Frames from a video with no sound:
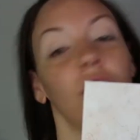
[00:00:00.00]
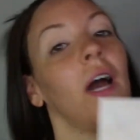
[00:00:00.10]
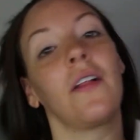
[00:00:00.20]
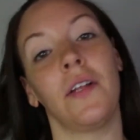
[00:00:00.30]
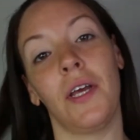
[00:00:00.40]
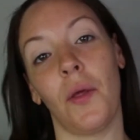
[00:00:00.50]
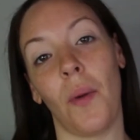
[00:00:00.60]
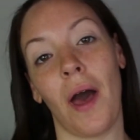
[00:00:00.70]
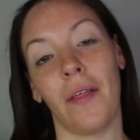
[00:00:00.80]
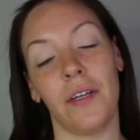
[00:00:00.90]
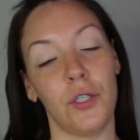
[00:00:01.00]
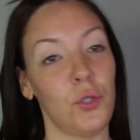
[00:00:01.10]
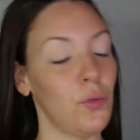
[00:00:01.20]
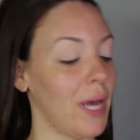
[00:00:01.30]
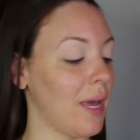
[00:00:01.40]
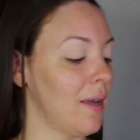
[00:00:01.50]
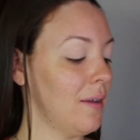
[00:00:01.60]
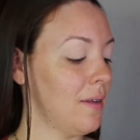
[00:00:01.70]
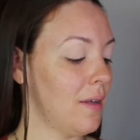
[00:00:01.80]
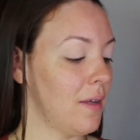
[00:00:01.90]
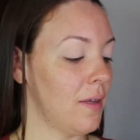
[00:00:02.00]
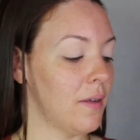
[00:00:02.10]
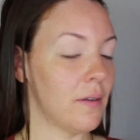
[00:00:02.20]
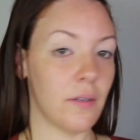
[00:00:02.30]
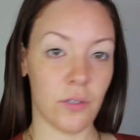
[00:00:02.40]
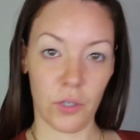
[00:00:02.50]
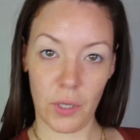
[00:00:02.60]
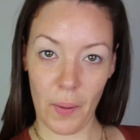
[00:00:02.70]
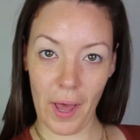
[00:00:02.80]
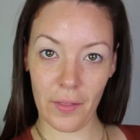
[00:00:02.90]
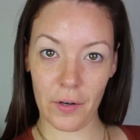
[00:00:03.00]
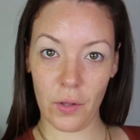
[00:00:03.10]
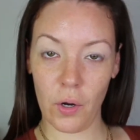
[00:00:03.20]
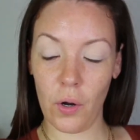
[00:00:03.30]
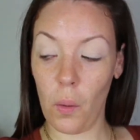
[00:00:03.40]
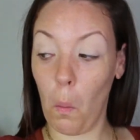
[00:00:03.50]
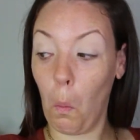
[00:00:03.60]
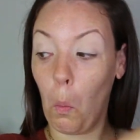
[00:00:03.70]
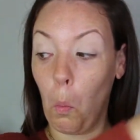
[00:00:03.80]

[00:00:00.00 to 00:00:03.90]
Jaclyn Hill palette today. Dirty palette alert.